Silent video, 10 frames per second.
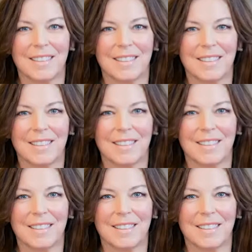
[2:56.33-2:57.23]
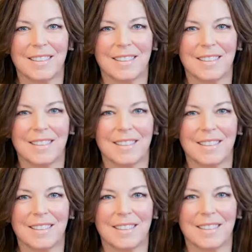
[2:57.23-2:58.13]

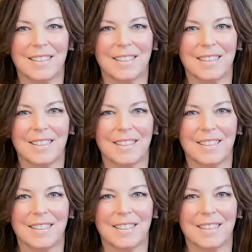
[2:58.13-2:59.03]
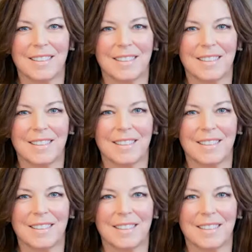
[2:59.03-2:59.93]

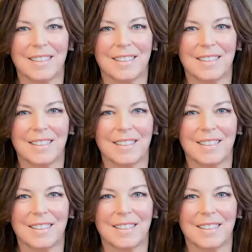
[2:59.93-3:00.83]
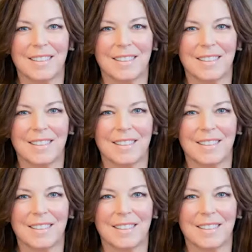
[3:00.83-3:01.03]
The person shown says nothing.